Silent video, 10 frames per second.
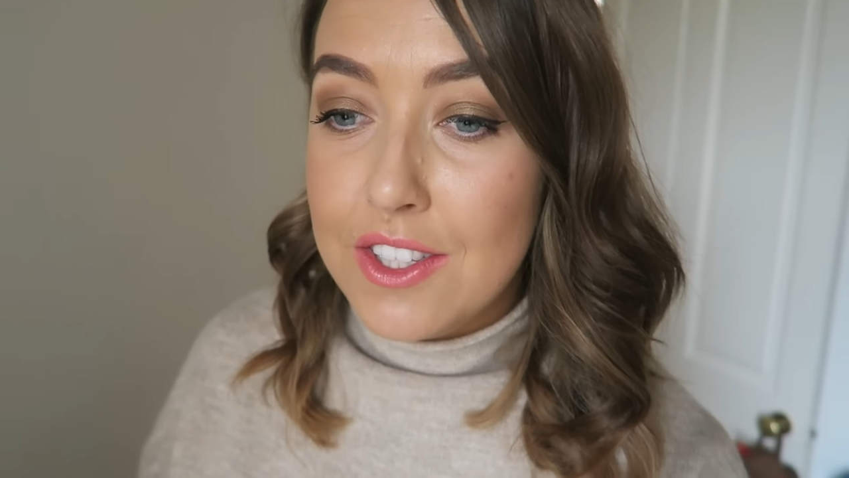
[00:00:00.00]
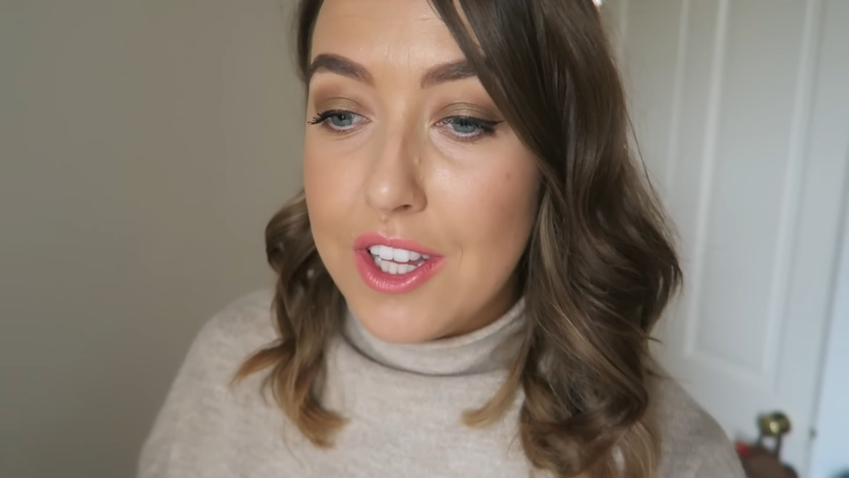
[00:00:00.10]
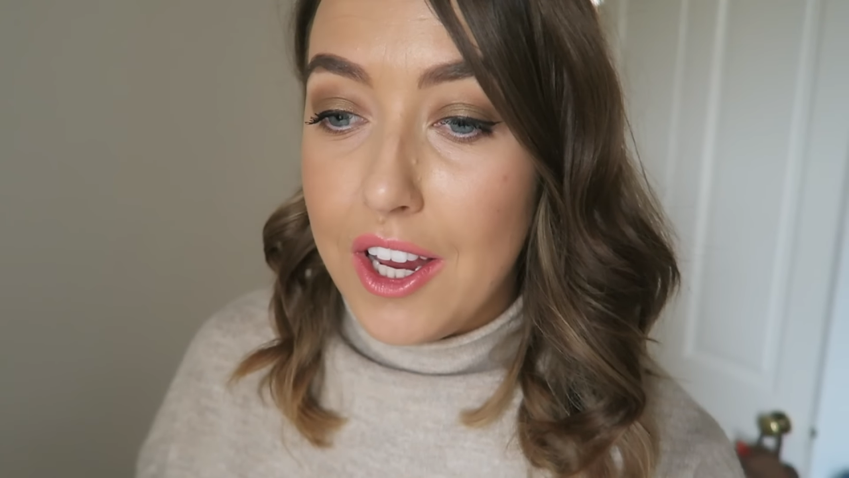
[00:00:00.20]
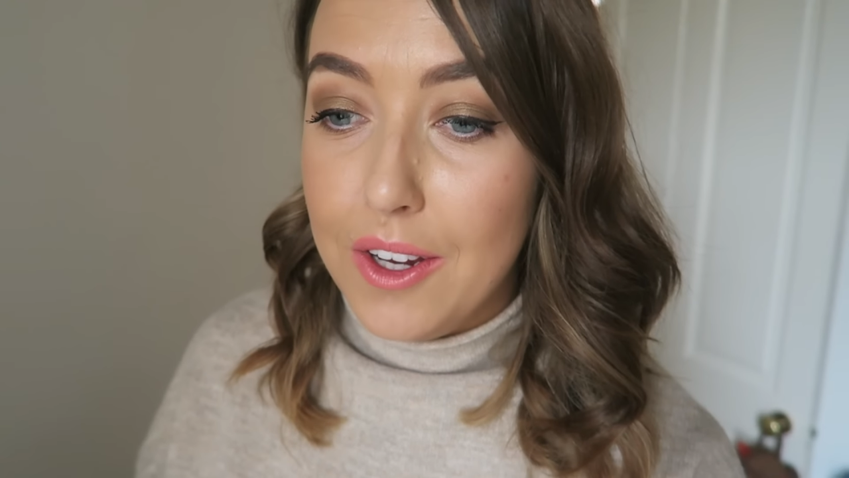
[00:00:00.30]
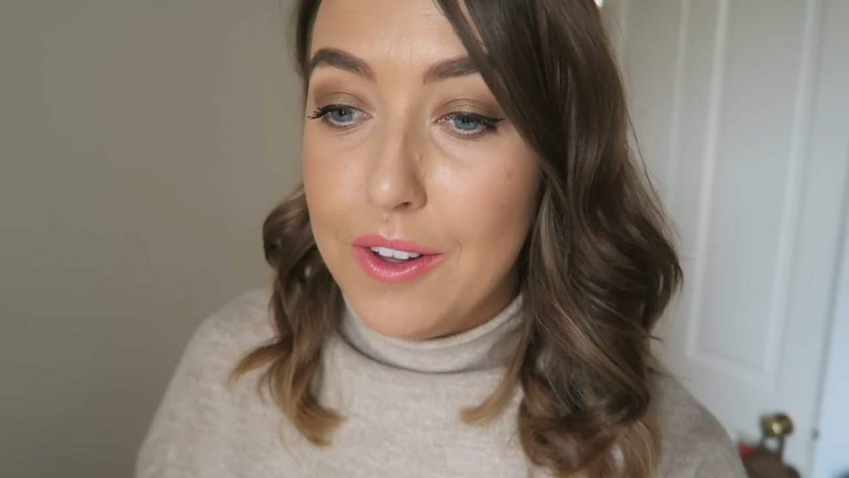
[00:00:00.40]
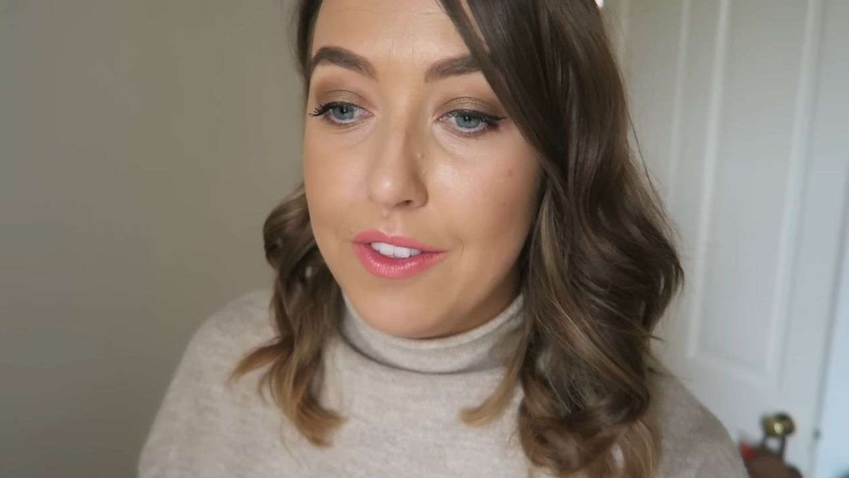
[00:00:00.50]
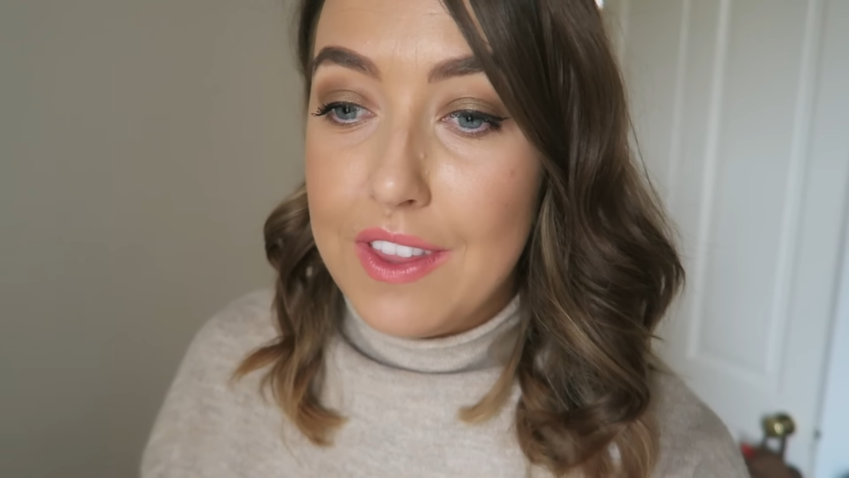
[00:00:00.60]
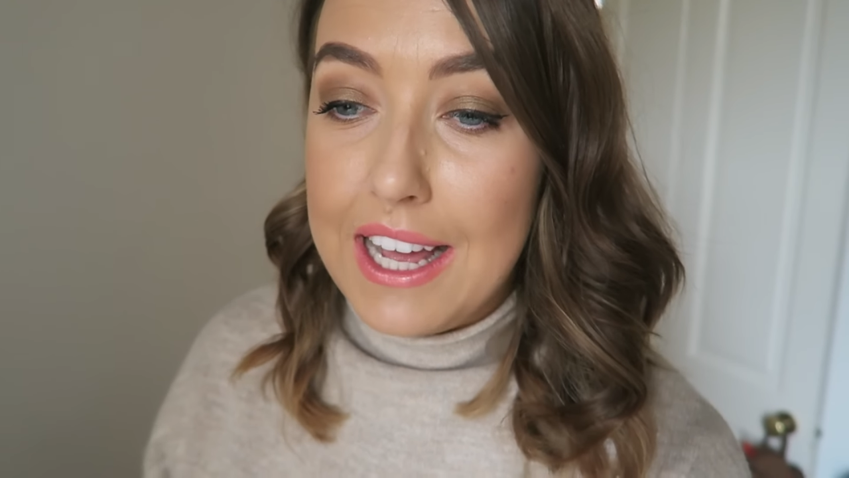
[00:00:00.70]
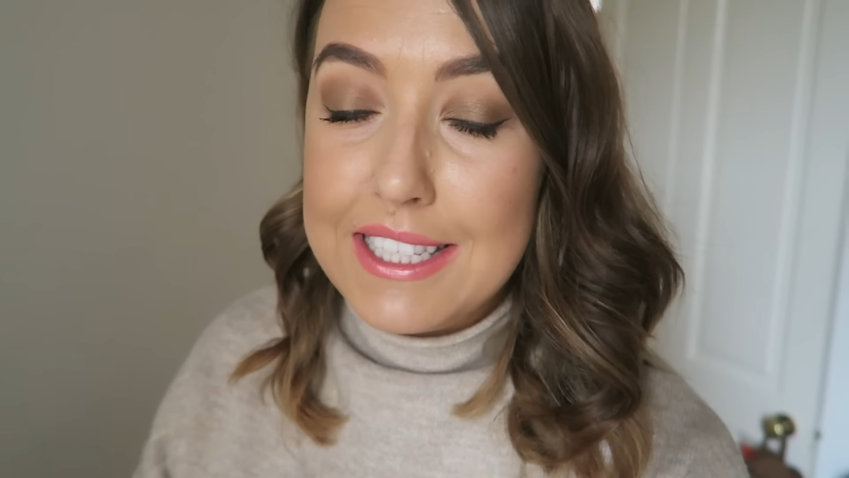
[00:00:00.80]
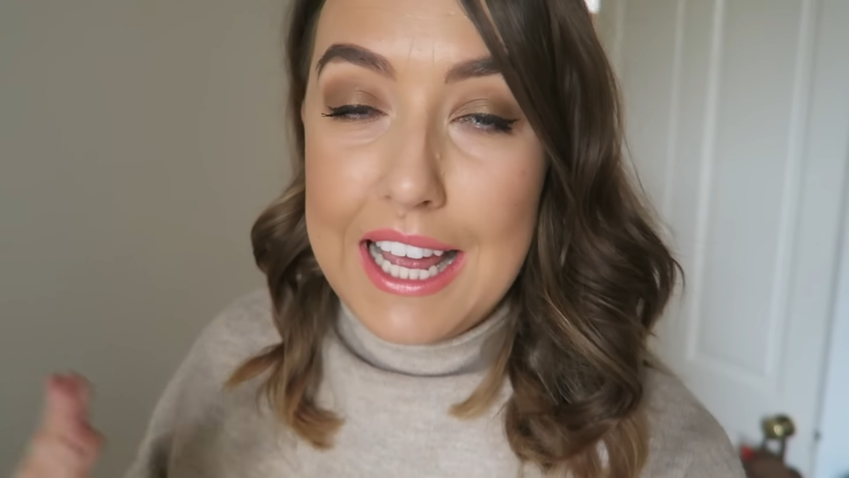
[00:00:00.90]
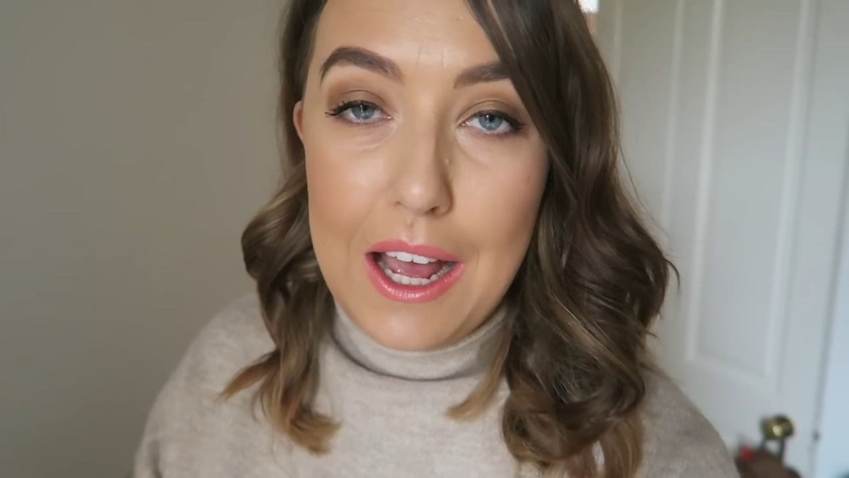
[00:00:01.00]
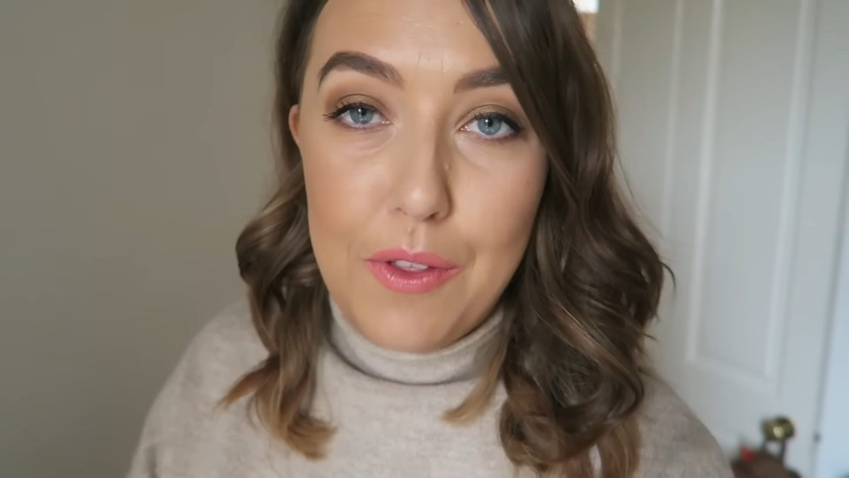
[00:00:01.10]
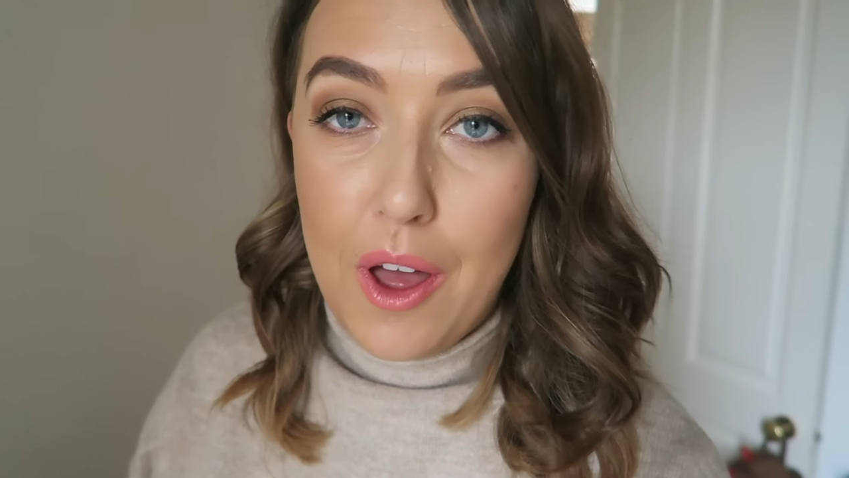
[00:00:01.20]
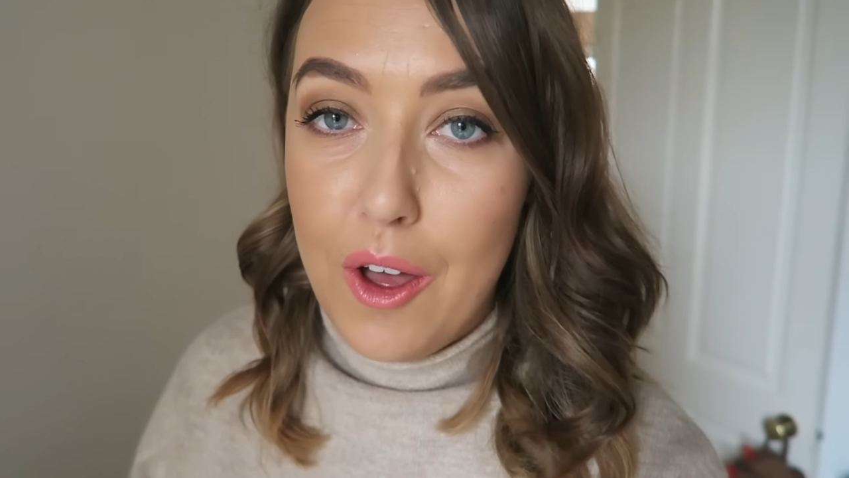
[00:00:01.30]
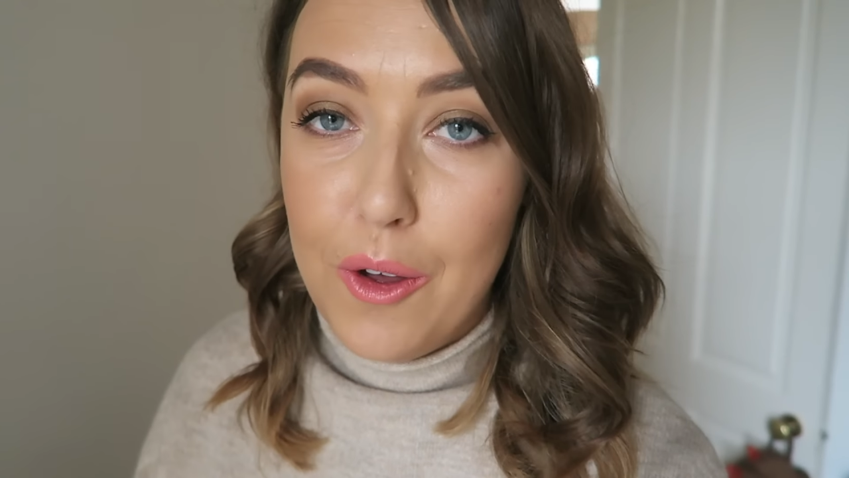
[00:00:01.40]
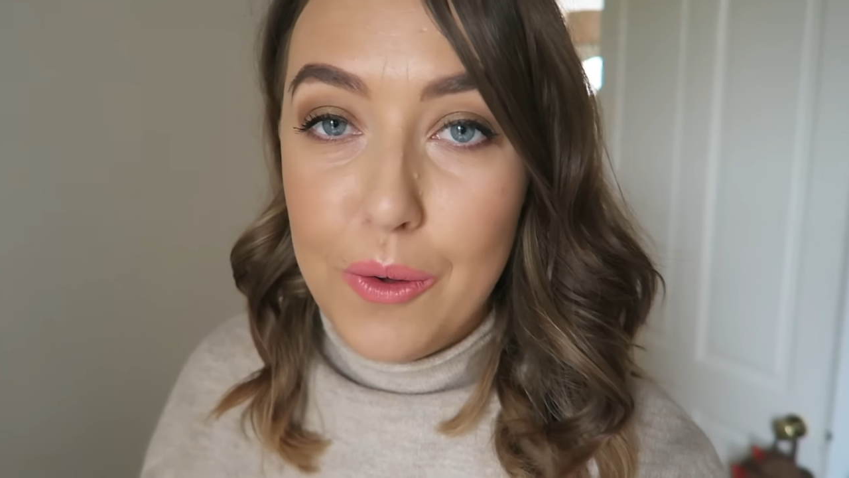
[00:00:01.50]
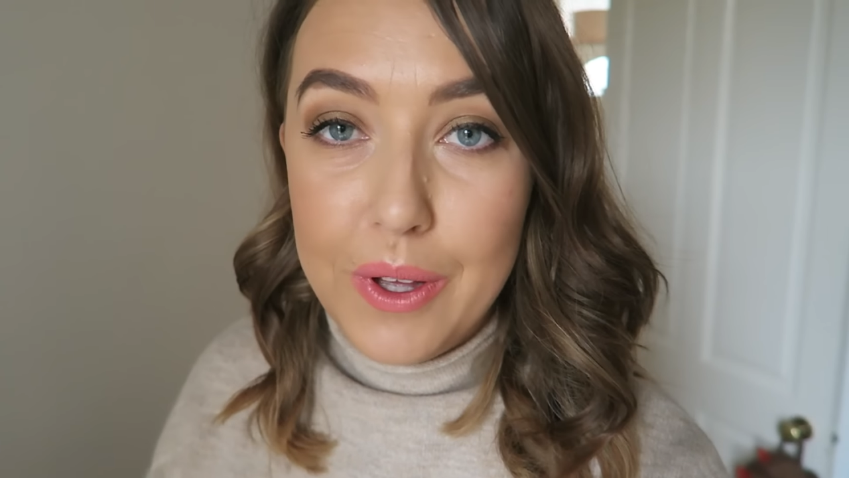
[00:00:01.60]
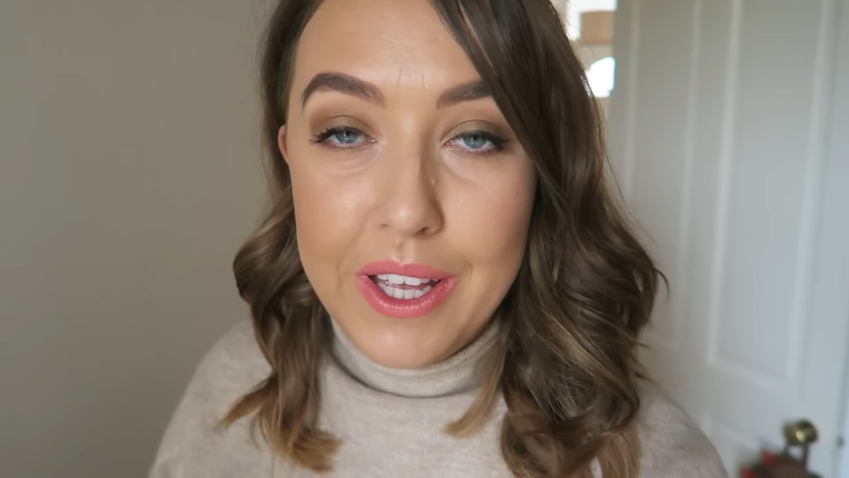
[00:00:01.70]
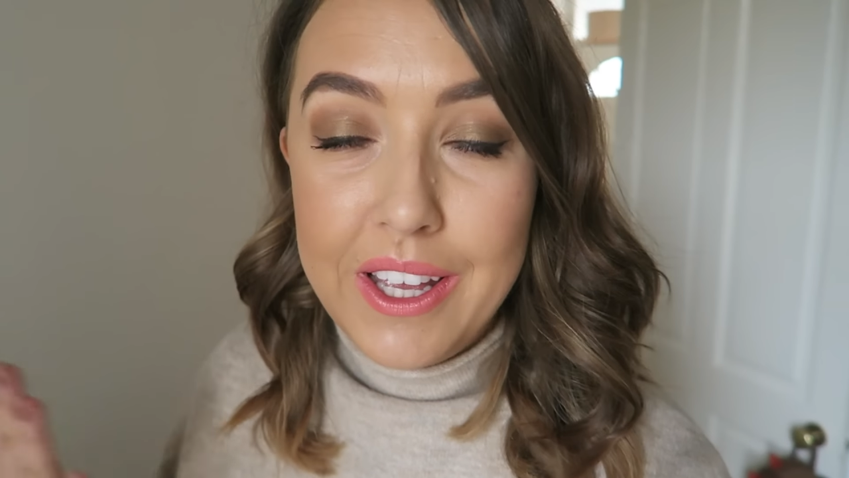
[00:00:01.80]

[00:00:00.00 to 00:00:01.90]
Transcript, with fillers: so that's how the whole